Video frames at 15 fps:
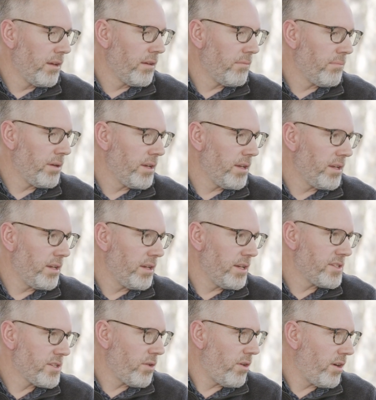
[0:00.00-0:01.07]
but
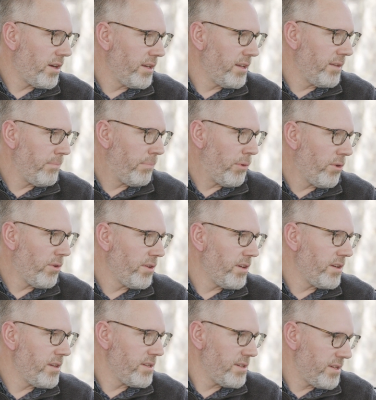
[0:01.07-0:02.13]
it's quite
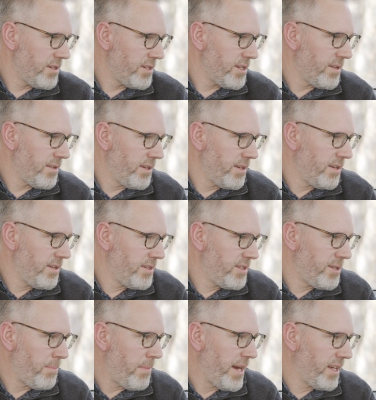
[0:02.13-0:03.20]
important to
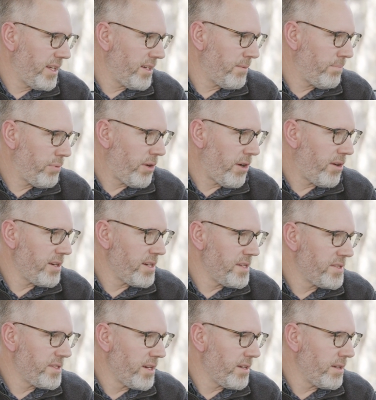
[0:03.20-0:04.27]
make it a priority
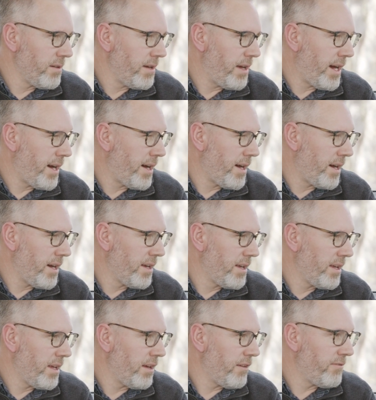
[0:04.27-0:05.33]
so you are
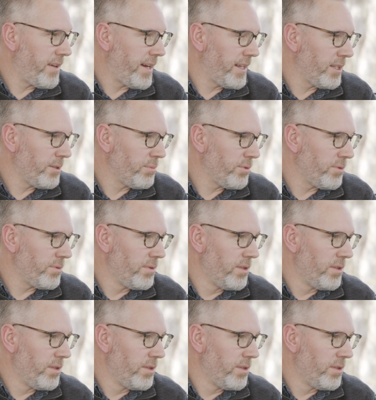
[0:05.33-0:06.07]
available